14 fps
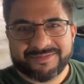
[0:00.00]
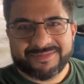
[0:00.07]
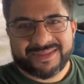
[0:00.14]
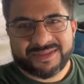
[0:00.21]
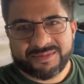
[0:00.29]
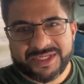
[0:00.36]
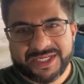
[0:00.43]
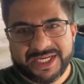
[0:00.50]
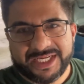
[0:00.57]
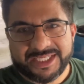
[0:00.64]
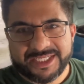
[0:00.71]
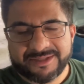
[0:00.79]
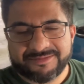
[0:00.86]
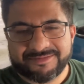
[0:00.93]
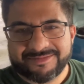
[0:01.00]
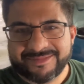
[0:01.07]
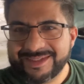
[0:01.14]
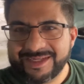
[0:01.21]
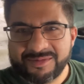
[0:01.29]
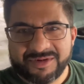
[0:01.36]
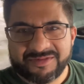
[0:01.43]
It's my daily. It's
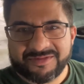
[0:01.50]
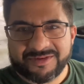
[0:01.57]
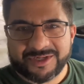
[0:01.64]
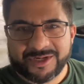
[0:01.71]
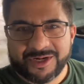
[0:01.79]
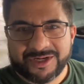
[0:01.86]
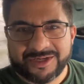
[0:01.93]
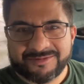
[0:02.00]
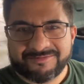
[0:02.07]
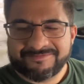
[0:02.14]
not my fun car,